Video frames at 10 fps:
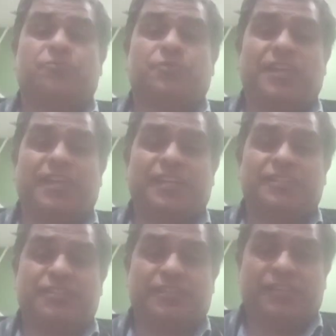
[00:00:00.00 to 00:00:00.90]

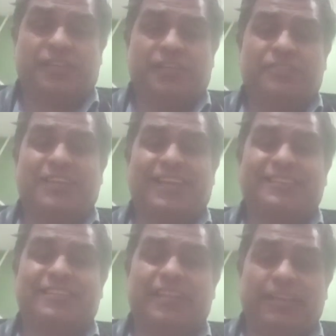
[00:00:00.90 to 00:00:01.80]
wait
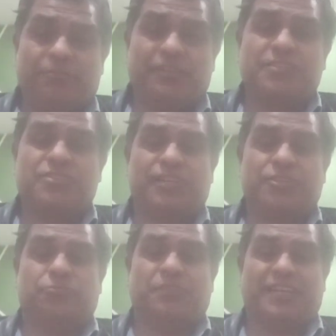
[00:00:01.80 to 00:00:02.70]
that they will send
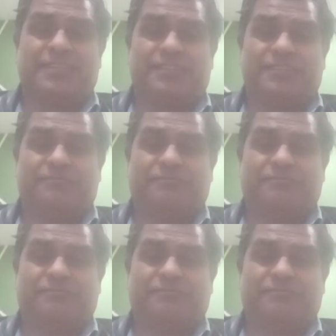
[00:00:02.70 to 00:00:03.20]
you a letter.